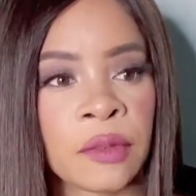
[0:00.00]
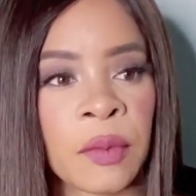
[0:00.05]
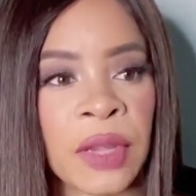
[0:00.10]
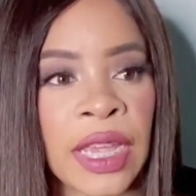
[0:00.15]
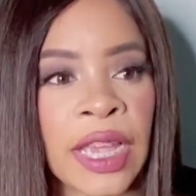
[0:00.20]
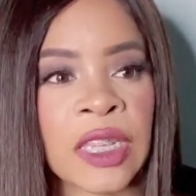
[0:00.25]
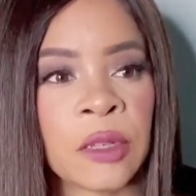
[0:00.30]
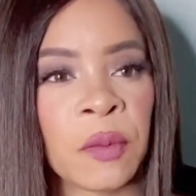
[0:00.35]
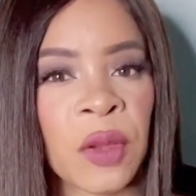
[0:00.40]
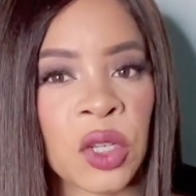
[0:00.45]

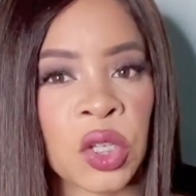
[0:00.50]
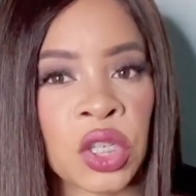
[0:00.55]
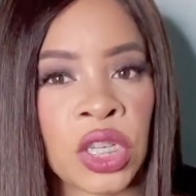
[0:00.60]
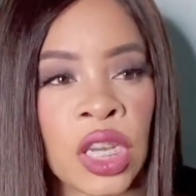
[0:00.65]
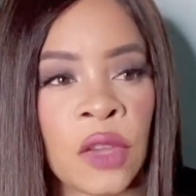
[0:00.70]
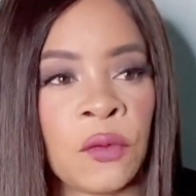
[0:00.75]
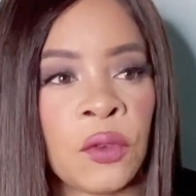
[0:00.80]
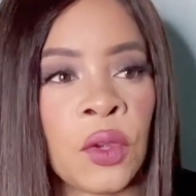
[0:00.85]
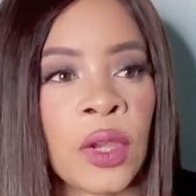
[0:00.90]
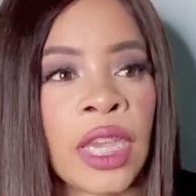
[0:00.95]
especially
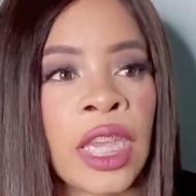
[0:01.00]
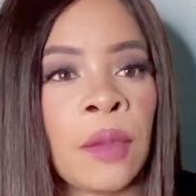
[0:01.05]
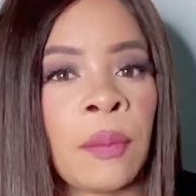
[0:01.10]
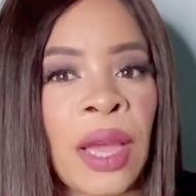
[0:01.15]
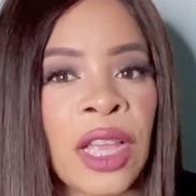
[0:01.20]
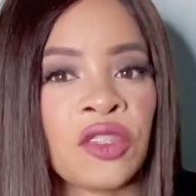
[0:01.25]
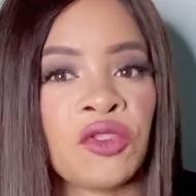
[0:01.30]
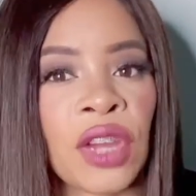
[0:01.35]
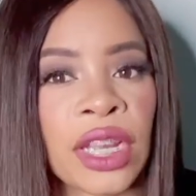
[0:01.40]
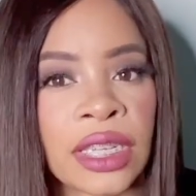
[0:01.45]
if you keep
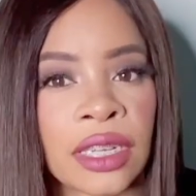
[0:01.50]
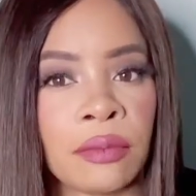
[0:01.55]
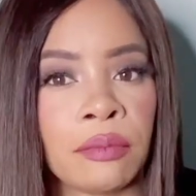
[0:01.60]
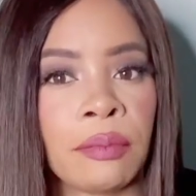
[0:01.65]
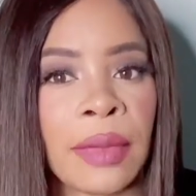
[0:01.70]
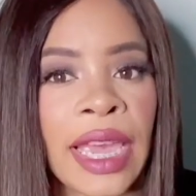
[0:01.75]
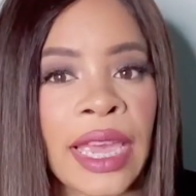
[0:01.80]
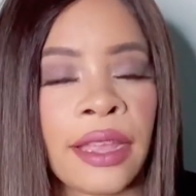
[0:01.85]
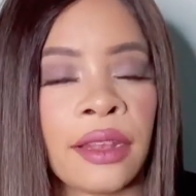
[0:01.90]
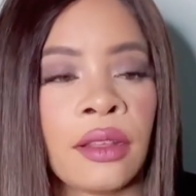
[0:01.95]
attracting
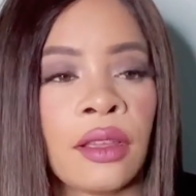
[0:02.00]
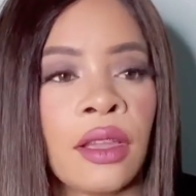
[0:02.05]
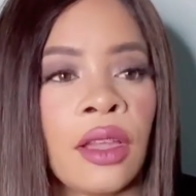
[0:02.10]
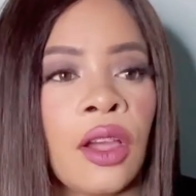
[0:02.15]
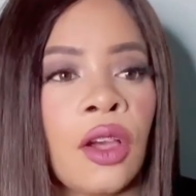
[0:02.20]
men